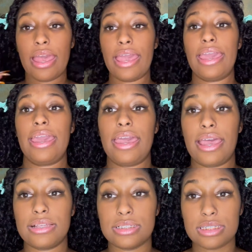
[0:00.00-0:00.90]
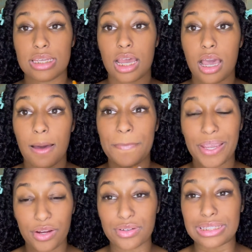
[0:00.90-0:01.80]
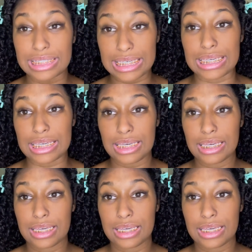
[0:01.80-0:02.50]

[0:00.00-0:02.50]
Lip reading: and apparently